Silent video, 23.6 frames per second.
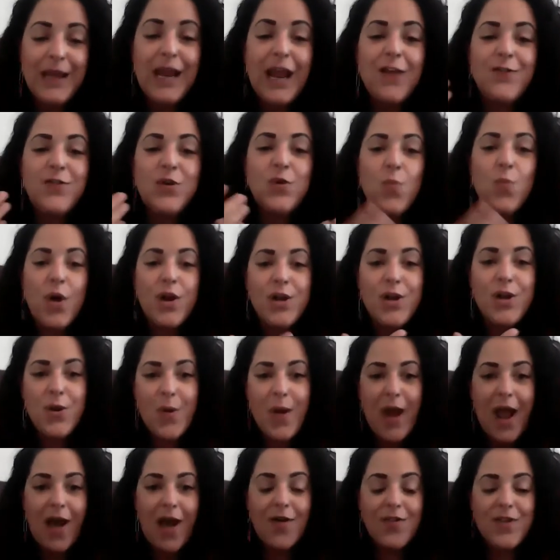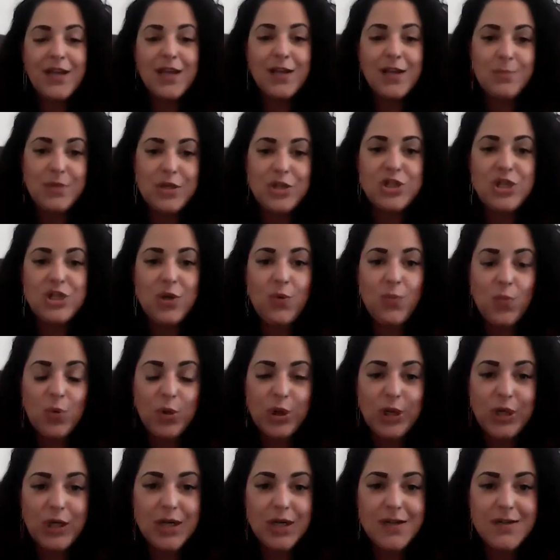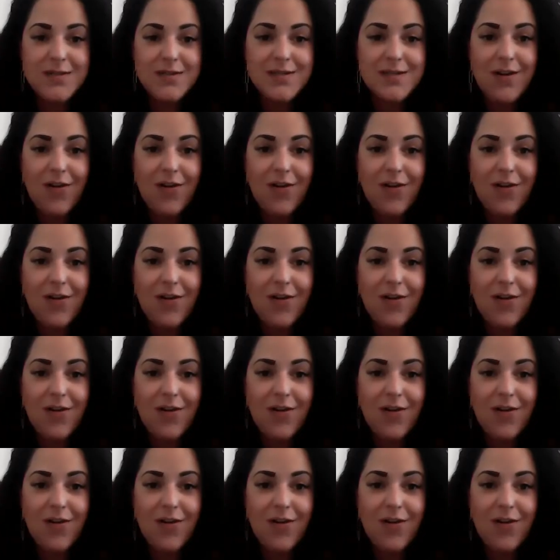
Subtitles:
If you want to know how the commission works